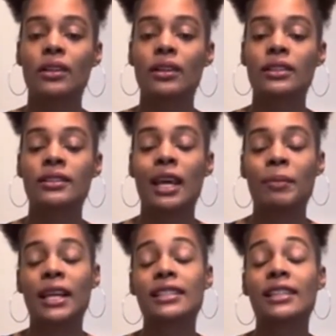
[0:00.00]

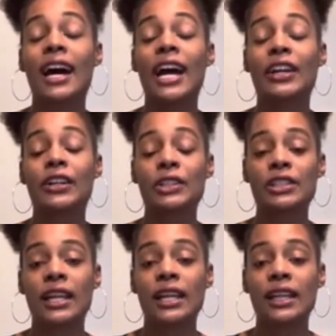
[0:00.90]
stepping into the higher
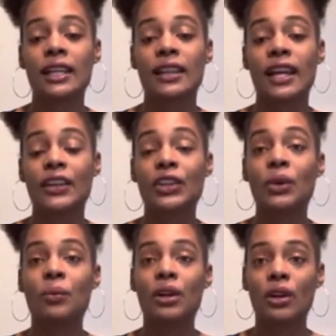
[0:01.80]
understanding that you
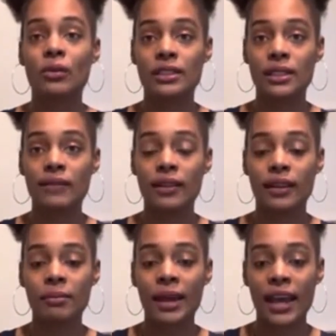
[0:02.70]
will receive the
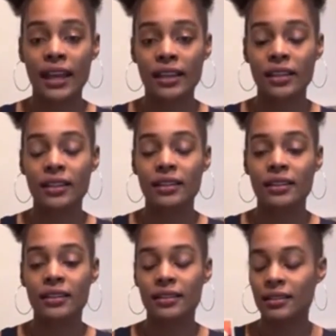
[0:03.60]
love back.
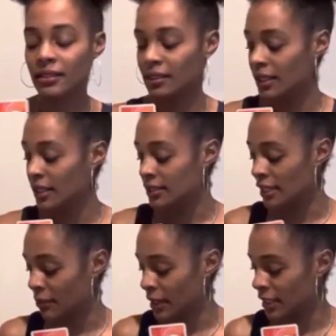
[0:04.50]

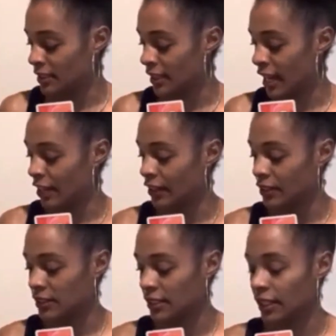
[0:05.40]
Stepping into the higher
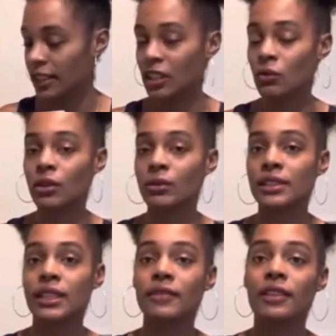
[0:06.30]
understanding that you will
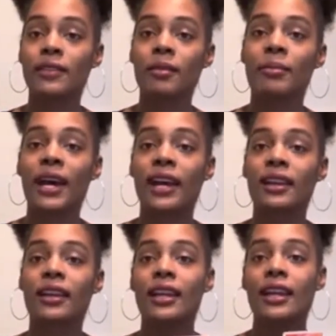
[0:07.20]
receive the love back.
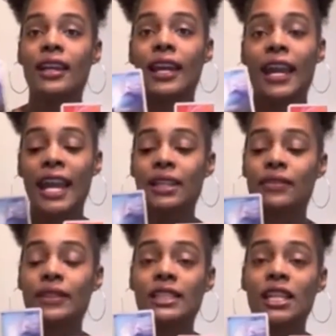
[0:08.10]
Hand of
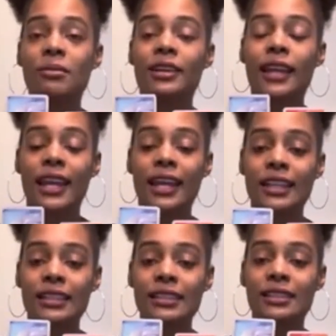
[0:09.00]
Fatima, and